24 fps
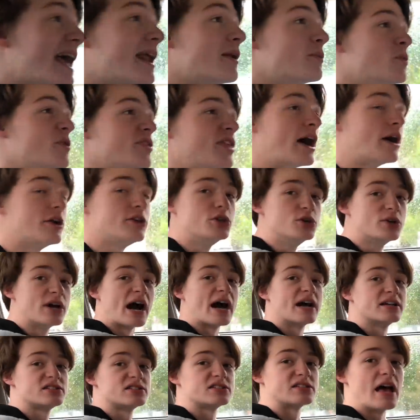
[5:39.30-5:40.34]
it without you
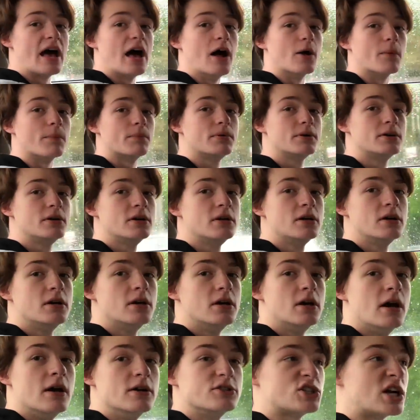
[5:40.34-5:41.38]
guys' help.
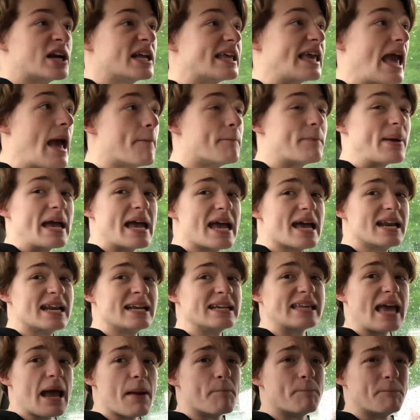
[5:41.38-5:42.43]
I'm trying to get paid
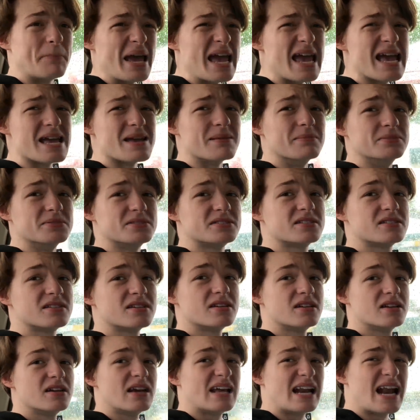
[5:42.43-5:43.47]
and get babes.
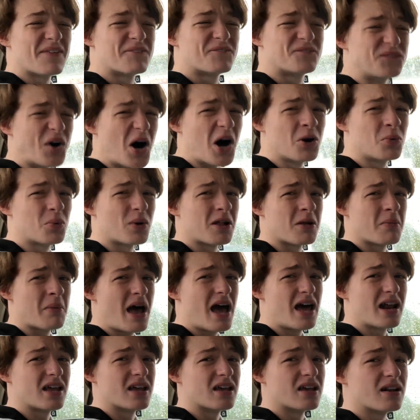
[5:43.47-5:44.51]
And have fun while I'm
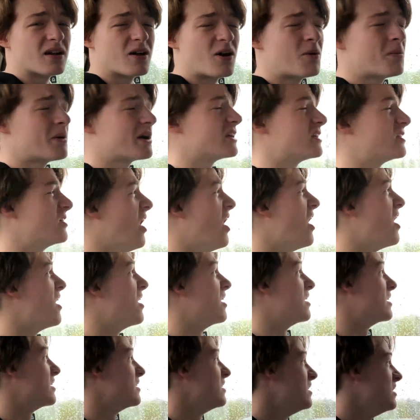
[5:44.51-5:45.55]
at it. Oh my
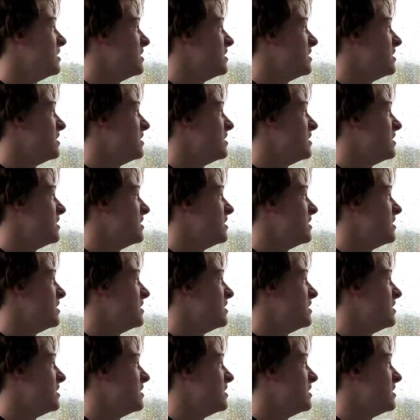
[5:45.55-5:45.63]
god.